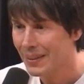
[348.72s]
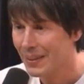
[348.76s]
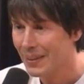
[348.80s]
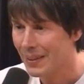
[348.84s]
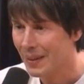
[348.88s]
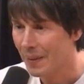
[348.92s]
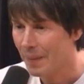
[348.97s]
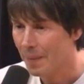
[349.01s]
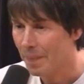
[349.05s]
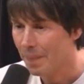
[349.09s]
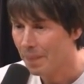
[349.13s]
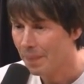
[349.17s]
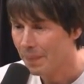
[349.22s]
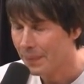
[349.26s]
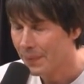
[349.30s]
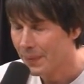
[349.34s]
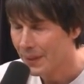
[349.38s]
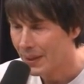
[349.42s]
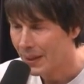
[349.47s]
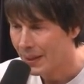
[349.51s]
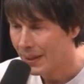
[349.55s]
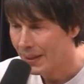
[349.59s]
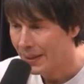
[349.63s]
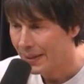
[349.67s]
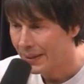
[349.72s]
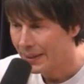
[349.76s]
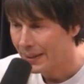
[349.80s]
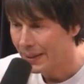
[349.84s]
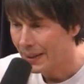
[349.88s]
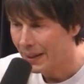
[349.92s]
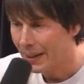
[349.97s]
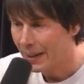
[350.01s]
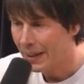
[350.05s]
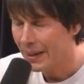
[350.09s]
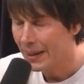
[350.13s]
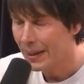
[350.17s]
So
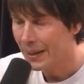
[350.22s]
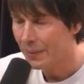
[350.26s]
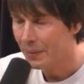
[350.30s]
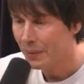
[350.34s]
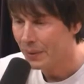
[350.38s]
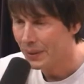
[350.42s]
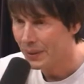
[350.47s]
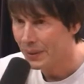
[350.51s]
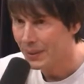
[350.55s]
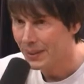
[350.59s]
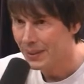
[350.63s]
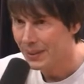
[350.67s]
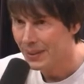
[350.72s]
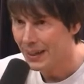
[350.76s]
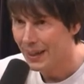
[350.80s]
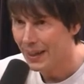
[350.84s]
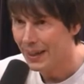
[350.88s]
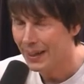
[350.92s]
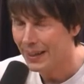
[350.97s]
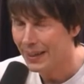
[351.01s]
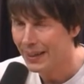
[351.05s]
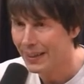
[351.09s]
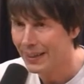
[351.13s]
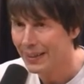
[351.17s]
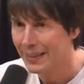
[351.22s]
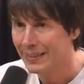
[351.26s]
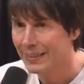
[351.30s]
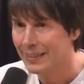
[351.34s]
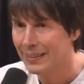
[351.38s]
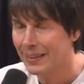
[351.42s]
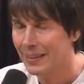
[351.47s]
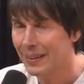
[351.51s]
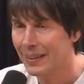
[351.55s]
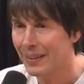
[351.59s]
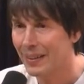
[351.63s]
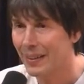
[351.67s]
I would say
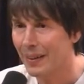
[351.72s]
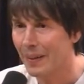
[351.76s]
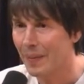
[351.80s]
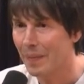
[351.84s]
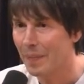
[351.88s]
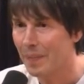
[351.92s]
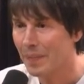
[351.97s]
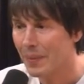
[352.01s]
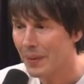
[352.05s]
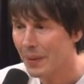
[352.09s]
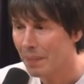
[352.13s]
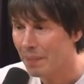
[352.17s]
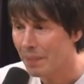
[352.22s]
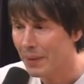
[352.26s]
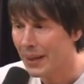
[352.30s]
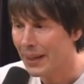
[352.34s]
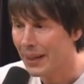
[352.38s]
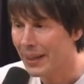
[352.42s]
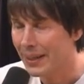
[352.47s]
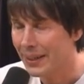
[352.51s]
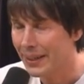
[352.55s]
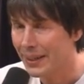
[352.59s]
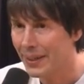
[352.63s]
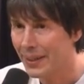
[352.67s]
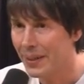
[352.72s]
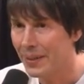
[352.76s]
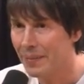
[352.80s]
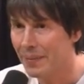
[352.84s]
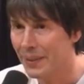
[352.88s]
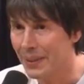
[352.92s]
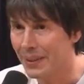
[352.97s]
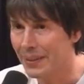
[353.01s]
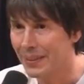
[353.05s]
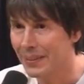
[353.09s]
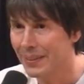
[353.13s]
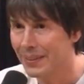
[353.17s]
that being
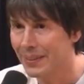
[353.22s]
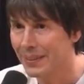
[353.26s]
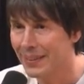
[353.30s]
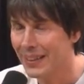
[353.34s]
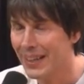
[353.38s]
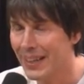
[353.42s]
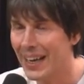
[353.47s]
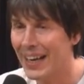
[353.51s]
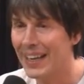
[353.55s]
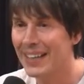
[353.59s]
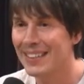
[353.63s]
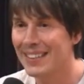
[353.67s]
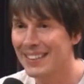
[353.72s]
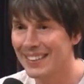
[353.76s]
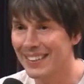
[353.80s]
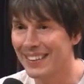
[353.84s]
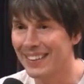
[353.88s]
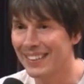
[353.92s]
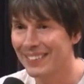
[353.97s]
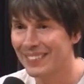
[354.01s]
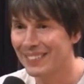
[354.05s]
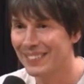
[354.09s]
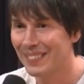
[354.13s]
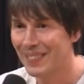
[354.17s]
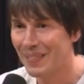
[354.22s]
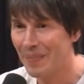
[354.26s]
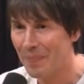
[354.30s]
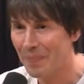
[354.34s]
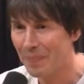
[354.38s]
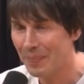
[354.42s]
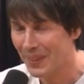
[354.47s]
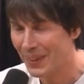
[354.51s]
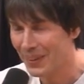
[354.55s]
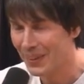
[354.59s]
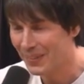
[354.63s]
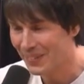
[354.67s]
human, the answer,
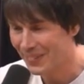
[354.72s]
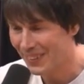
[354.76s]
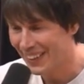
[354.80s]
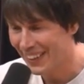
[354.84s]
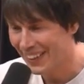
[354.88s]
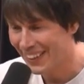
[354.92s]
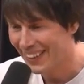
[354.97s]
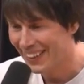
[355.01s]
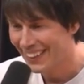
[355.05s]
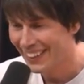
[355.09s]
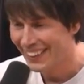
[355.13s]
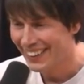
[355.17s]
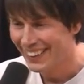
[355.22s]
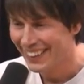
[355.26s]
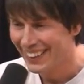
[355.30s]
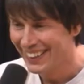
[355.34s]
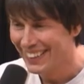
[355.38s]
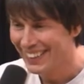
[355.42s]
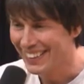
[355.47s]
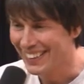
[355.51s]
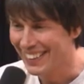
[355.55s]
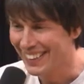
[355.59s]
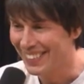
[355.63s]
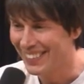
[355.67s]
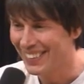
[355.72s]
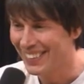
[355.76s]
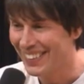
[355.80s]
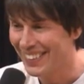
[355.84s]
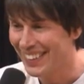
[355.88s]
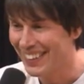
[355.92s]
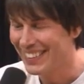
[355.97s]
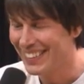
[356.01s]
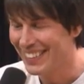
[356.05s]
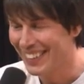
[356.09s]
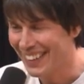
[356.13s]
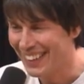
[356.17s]
right, to the,
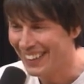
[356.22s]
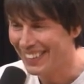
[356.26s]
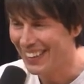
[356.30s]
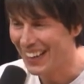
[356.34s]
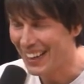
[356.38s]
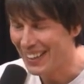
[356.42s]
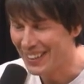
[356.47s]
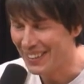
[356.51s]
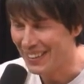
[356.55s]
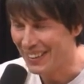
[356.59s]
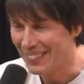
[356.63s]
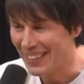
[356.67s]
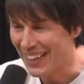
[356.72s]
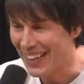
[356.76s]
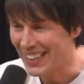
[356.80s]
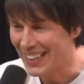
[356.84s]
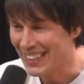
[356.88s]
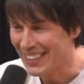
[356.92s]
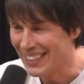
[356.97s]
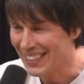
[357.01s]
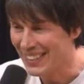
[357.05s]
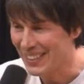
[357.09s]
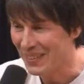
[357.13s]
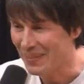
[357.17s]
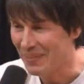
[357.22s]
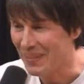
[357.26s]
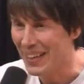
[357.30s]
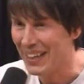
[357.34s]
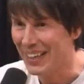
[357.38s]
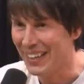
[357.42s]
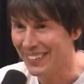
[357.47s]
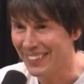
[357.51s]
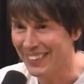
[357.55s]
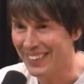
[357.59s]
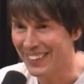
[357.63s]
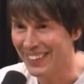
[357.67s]
it's not, I don't have the answer to the
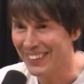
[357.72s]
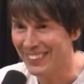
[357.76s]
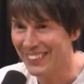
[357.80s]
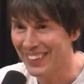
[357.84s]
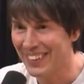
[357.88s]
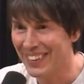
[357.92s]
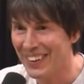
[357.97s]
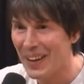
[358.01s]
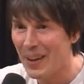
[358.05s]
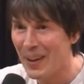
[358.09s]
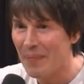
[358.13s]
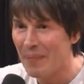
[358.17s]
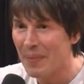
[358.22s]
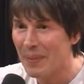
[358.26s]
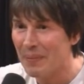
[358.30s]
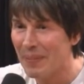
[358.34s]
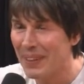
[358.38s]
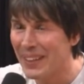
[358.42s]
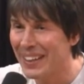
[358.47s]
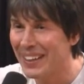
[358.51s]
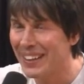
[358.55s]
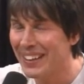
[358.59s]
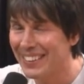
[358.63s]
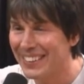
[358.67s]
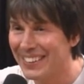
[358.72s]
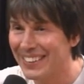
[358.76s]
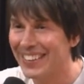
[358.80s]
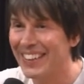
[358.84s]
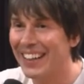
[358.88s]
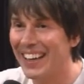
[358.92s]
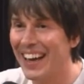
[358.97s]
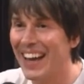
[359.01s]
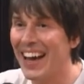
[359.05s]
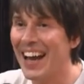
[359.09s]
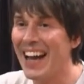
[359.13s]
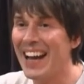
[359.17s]
meaning of it all, but
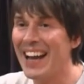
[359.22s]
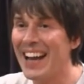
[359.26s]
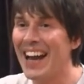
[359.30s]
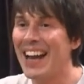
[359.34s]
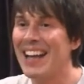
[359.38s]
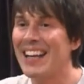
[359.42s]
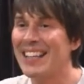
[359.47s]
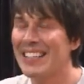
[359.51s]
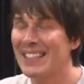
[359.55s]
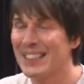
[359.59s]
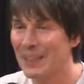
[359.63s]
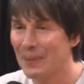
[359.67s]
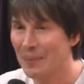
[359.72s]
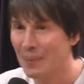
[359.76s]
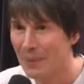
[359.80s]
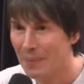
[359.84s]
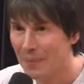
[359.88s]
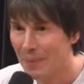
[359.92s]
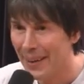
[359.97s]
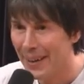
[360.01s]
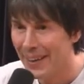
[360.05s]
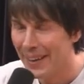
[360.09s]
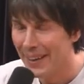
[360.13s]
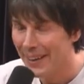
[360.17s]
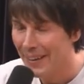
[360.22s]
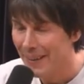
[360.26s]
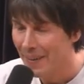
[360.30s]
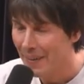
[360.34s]
an answer would be